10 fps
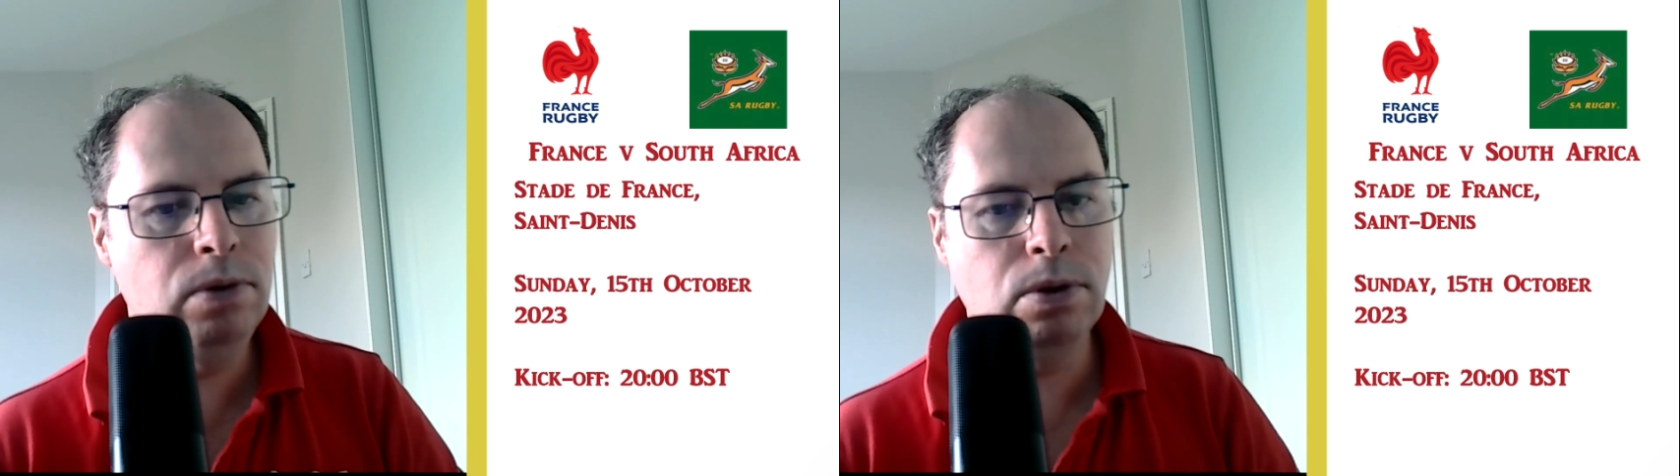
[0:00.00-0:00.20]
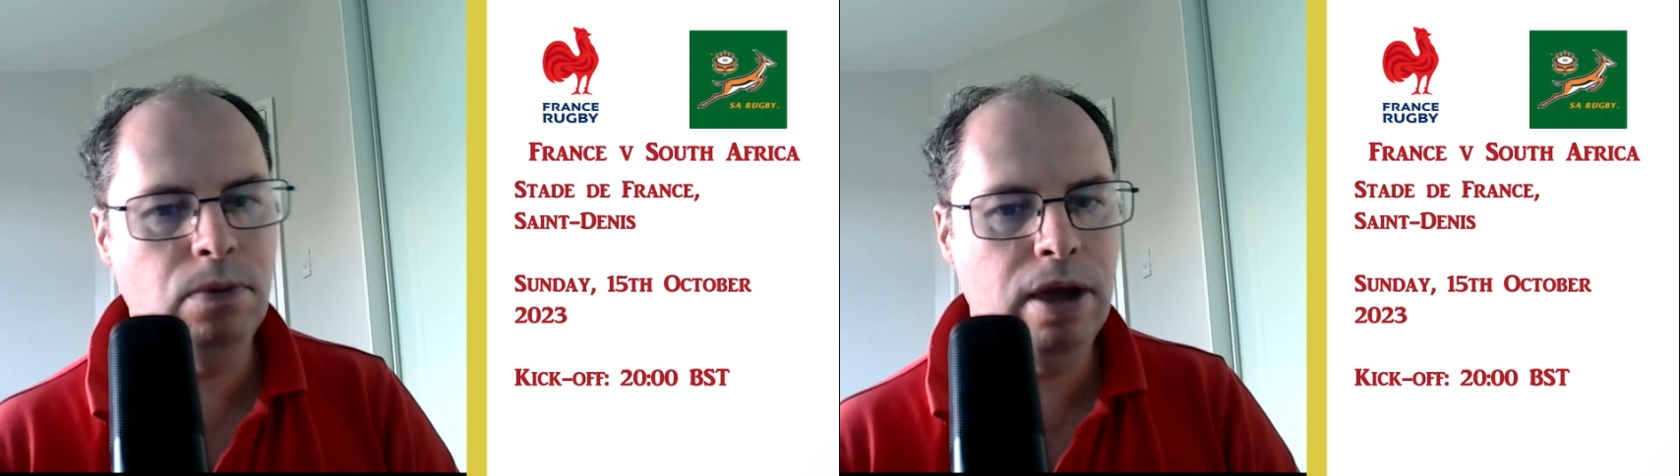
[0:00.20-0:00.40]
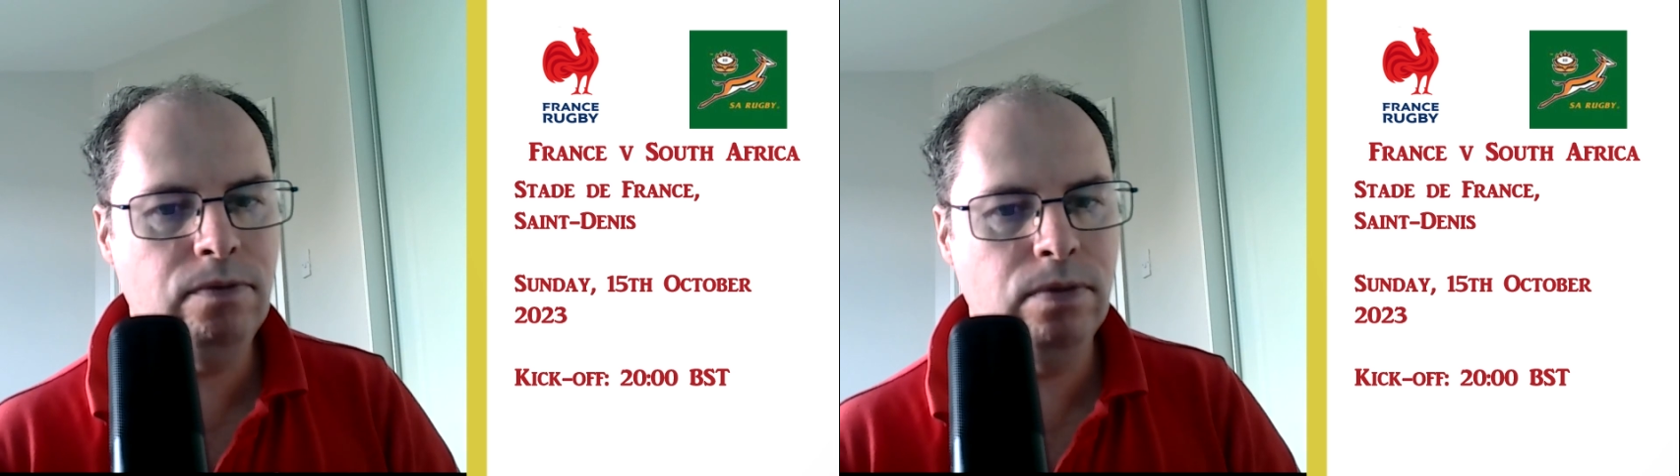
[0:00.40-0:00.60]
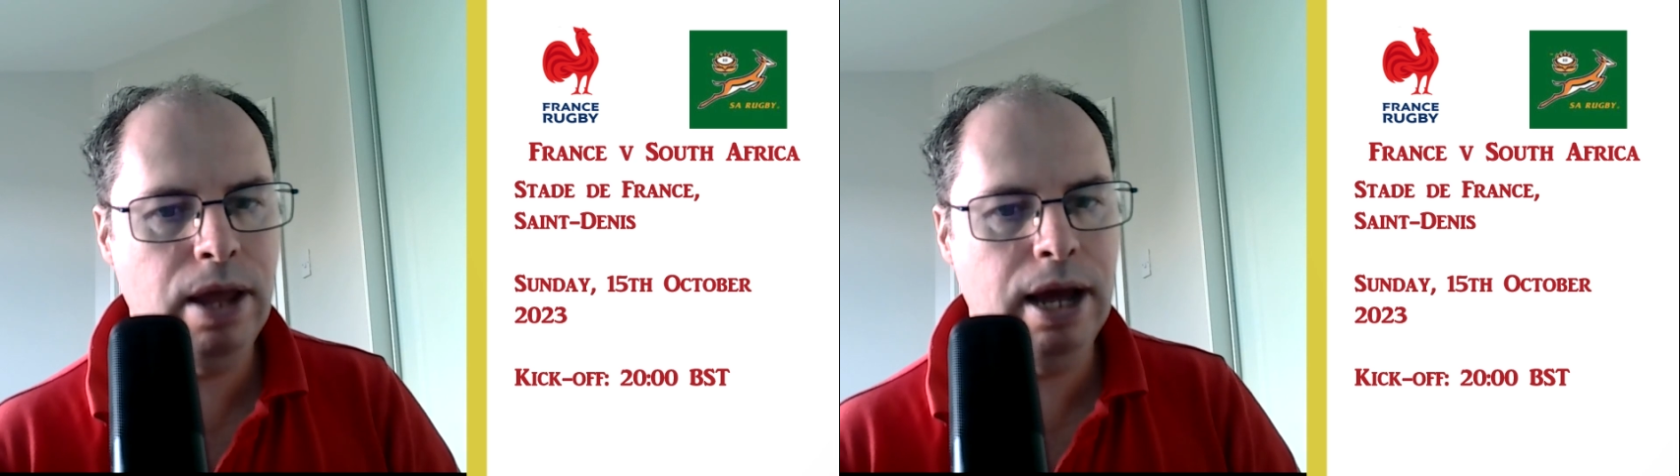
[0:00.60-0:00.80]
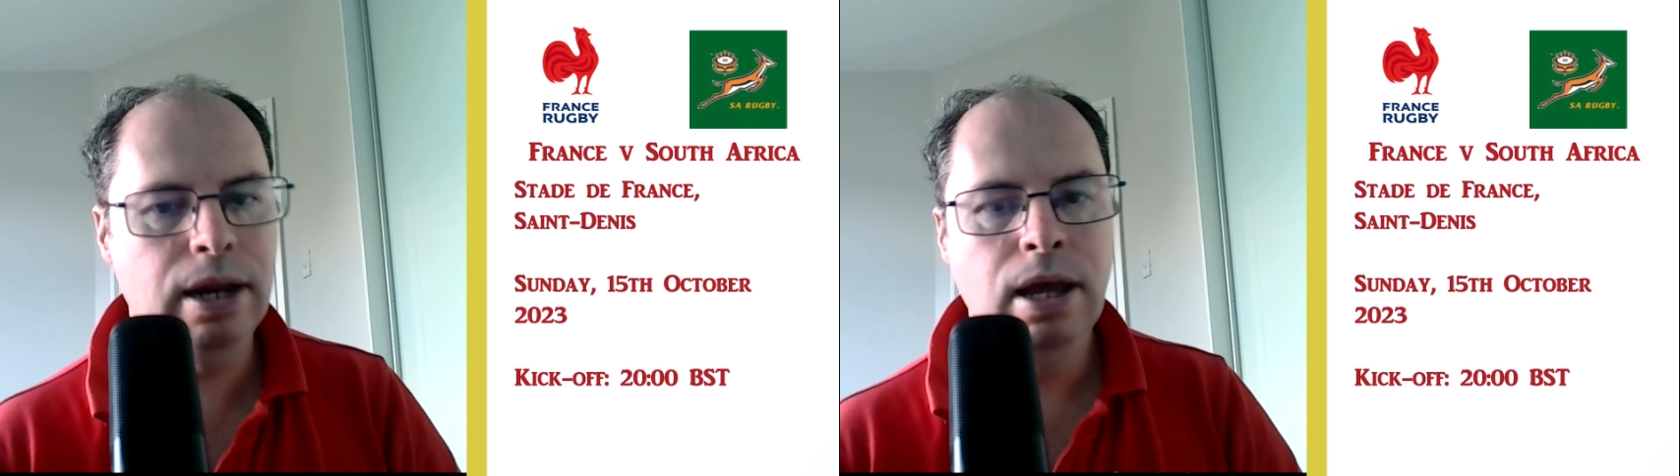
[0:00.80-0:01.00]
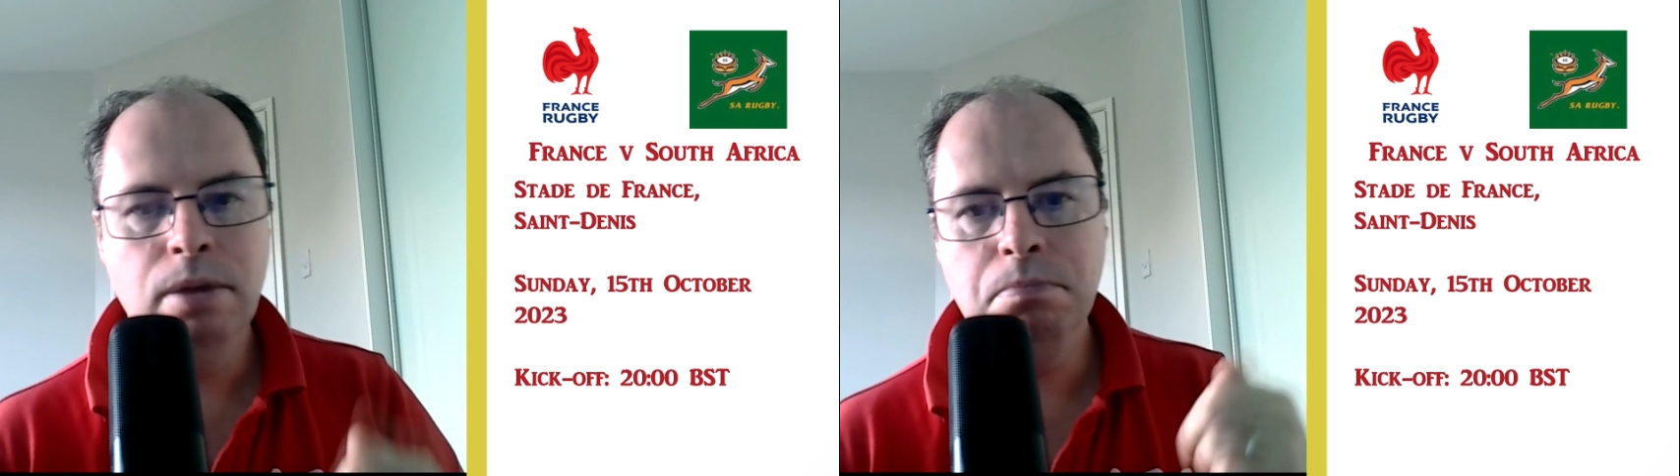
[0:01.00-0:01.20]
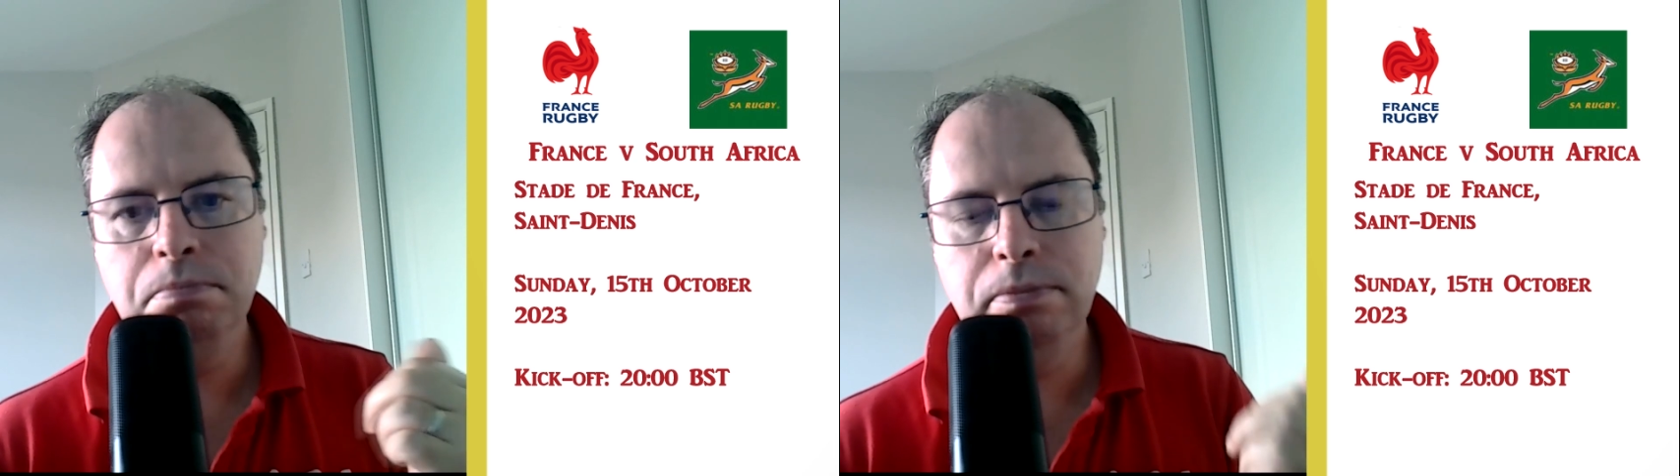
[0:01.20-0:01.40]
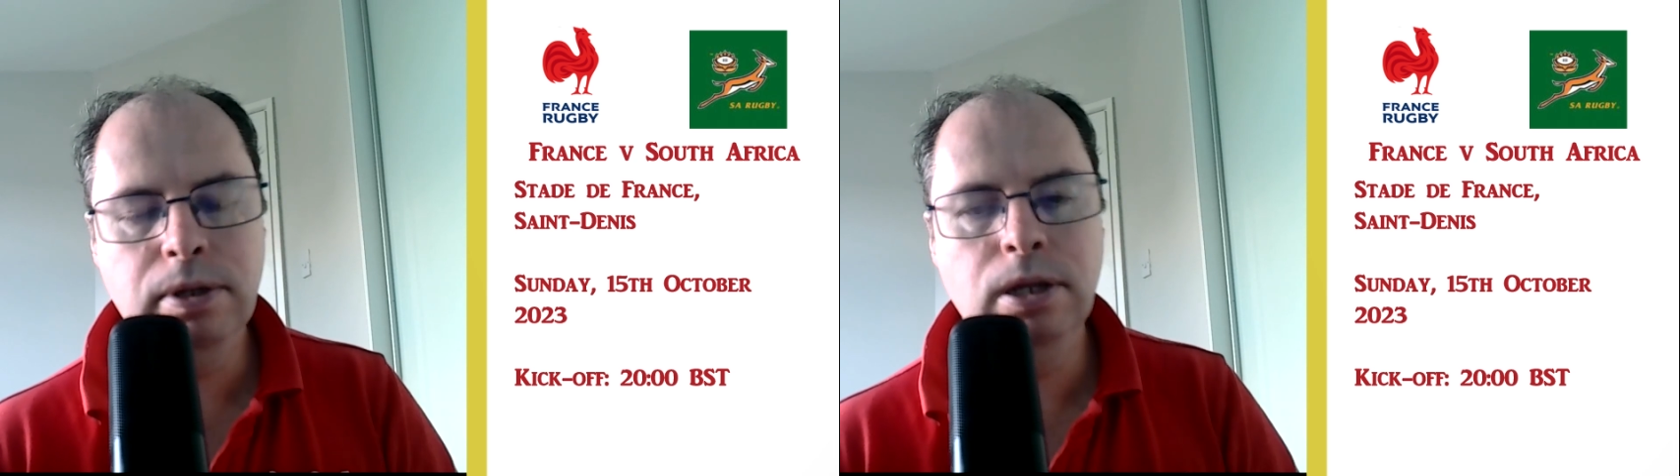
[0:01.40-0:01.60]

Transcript: They've moved away from that.